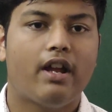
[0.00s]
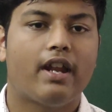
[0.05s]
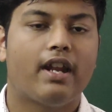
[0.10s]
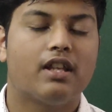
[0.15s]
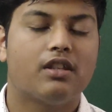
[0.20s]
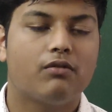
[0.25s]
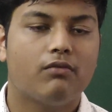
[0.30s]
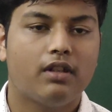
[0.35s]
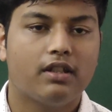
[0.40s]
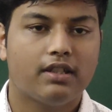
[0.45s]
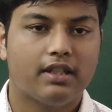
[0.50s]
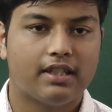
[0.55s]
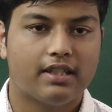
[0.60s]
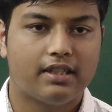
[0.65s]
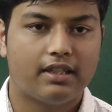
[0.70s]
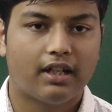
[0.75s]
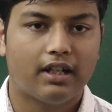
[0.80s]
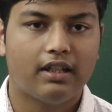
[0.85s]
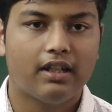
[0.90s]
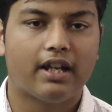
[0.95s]
and as soon as
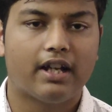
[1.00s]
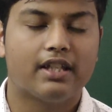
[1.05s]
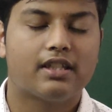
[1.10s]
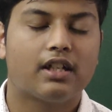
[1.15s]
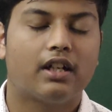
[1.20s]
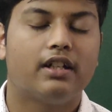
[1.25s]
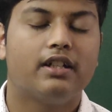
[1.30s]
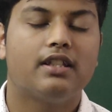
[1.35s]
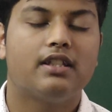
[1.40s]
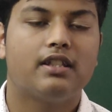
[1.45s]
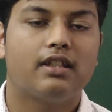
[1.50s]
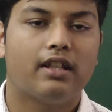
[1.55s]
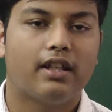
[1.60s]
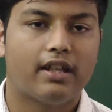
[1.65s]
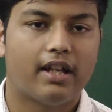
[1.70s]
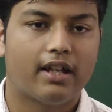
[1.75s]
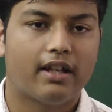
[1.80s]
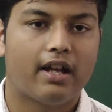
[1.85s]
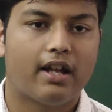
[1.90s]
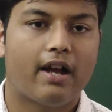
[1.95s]
it's done, I
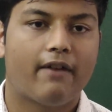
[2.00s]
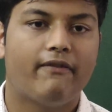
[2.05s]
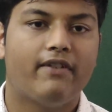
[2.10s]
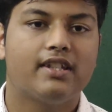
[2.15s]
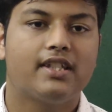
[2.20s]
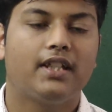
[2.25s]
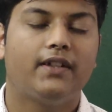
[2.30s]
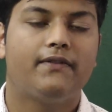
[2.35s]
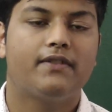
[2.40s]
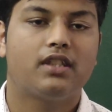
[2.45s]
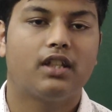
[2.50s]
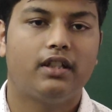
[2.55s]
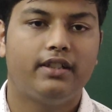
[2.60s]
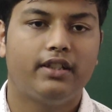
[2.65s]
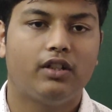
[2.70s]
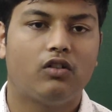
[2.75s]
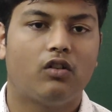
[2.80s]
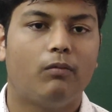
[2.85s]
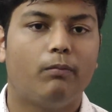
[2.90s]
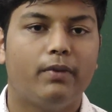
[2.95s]
started having
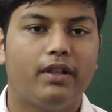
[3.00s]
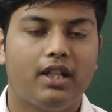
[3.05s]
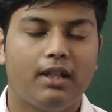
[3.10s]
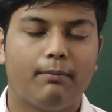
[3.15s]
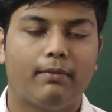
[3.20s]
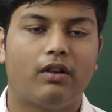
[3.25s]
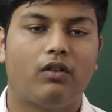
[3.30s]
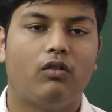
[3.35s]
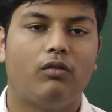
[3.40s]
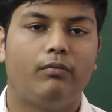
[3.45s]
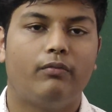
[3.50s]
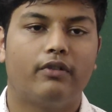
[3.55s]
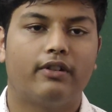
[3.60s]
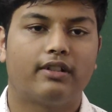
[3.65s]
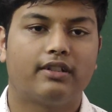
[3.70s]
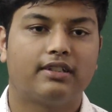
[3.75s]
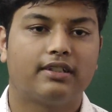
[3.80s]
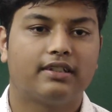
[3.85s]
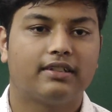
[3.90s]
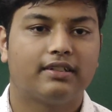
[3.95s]
self-study and completing my
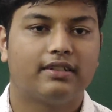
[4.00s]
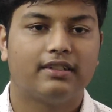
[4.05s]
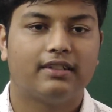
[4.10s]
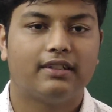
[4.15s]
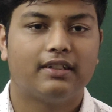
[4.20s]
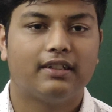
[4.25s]
homeworks.